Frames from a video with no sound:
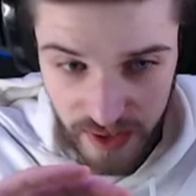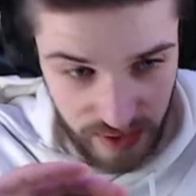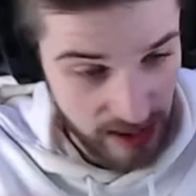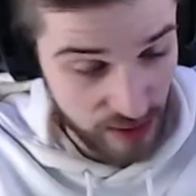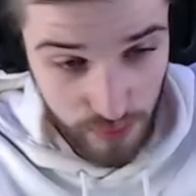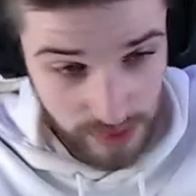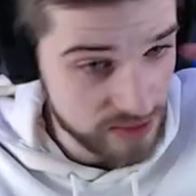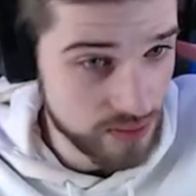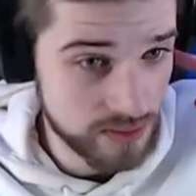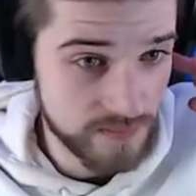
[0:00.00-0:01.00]
A great
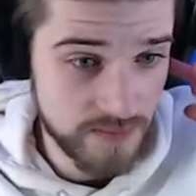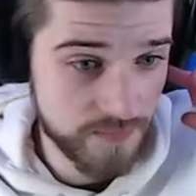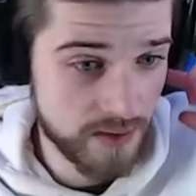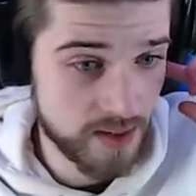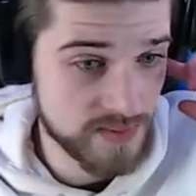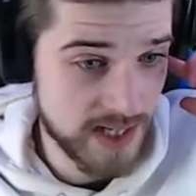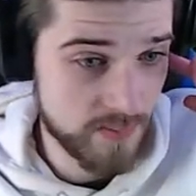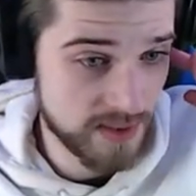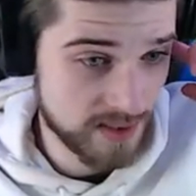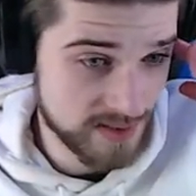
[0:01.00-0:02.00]
ton of different items came
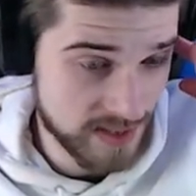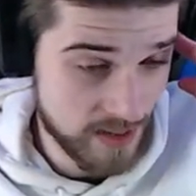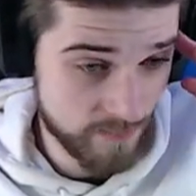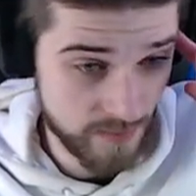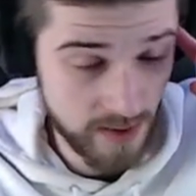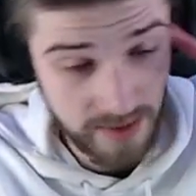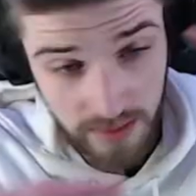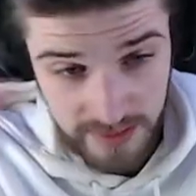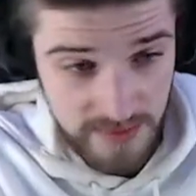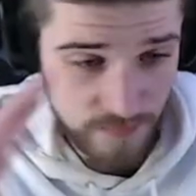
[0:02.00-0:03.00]
into this game for kind of
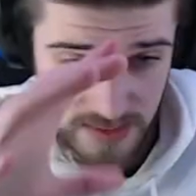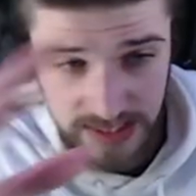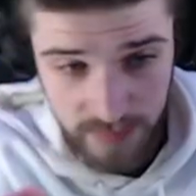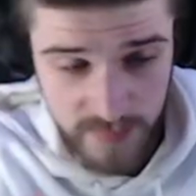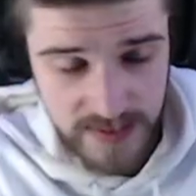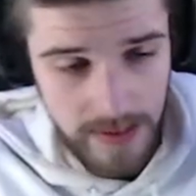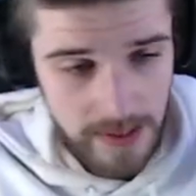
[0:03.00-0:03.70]
all the different teams.